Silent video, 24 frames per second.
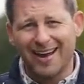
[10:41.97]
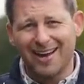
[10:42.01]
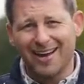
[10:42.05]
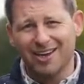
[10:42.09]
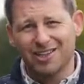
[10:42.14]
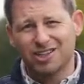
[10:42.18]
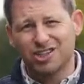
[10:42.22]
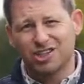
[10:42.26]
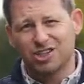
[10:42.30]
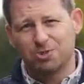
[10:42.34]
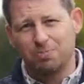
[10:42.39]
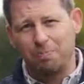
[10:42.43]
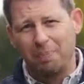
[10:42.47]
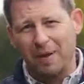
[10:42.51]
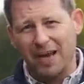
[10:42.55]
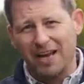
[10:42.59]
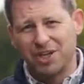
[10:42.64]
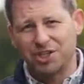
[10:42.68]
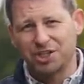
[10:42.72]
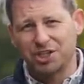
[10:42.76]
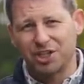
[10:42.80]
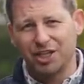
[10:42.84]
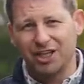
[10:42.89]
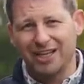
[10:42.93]

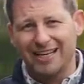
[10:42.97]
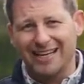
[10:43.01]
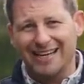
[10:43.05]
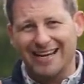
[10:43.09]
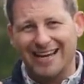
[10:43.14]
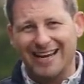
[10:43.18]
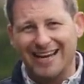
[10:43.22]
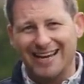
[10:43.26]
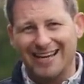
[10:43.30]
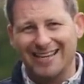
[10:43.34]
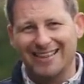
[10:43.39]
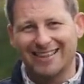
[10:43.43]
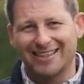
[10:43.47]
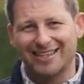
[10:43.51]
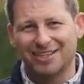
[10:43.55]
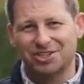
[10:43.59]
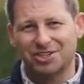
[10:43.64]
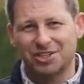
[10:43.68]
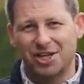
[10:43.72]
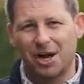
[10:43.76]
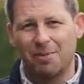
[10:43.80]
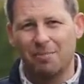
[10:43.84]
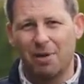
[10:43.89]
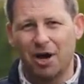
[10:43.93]
Especially in the
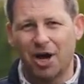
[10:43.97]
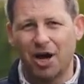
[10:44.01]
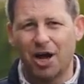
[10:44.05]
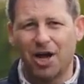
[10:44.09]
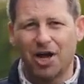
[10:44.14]
summer.